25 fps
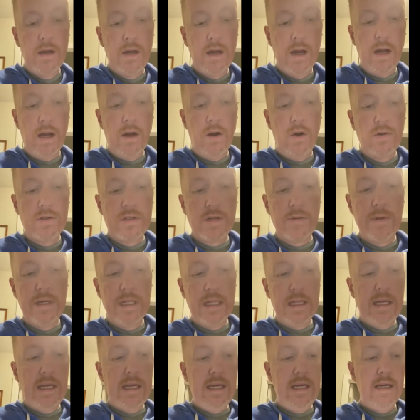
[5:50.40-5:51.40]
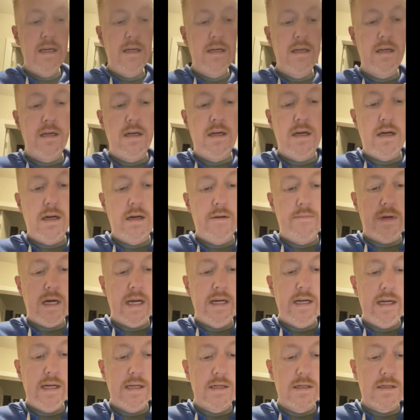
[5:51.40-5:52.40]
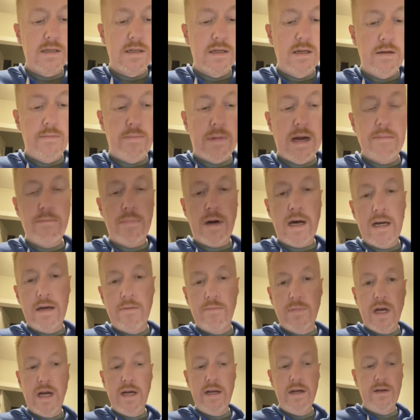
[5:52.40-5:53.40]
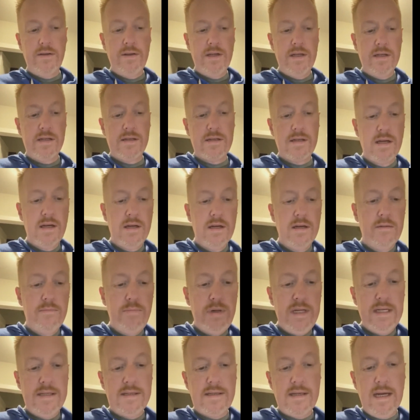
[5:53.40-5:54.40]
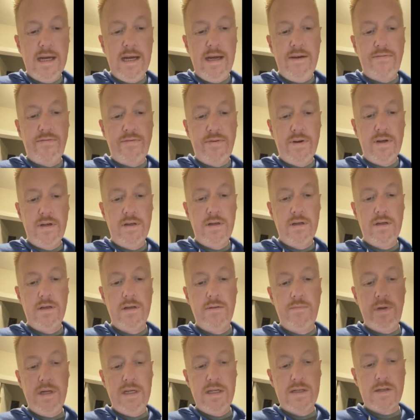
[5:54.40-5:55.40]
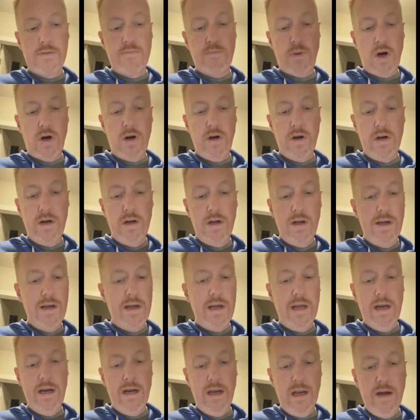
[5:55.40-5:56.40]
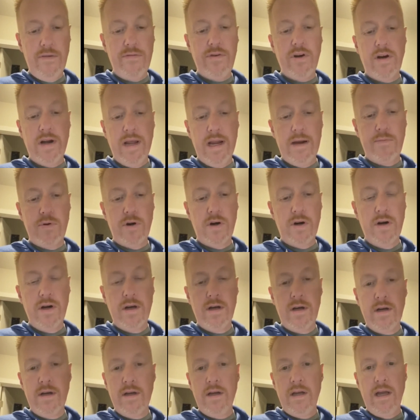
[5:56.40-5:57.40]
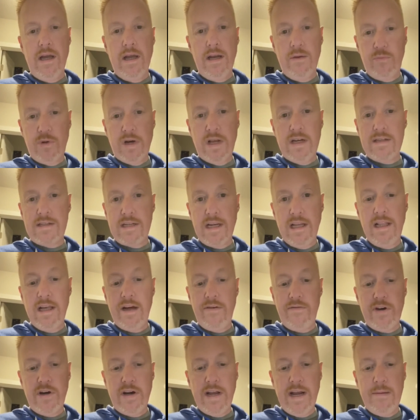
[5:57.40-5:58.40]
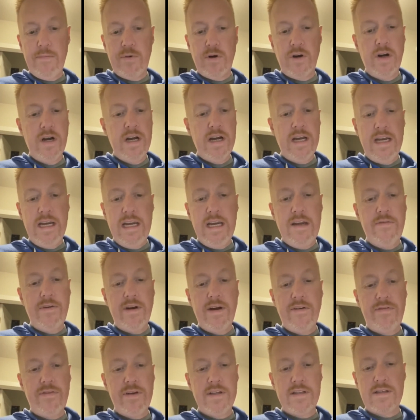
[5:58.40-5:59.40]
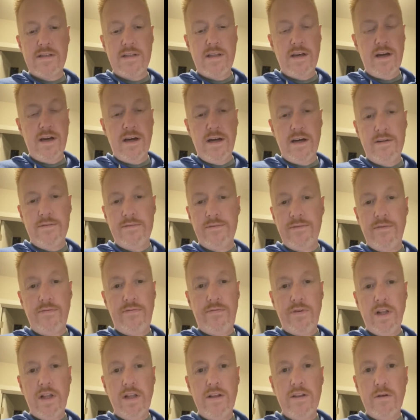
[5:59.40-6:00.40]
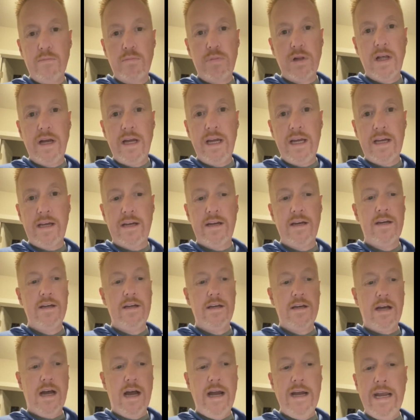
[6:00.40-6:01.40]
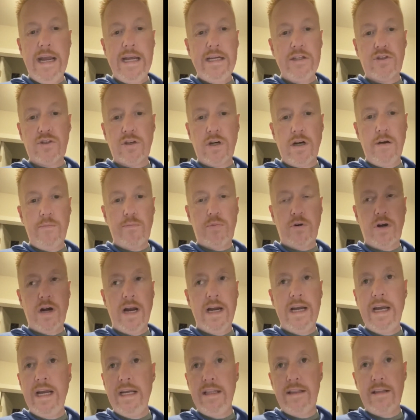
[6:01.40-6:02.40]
ultimately, I guess my bottom line on this: be safe, be smart, and love your neighbor. And when I say love your neighbor, even if it's the fill in the blank, I hate Trump or I hate the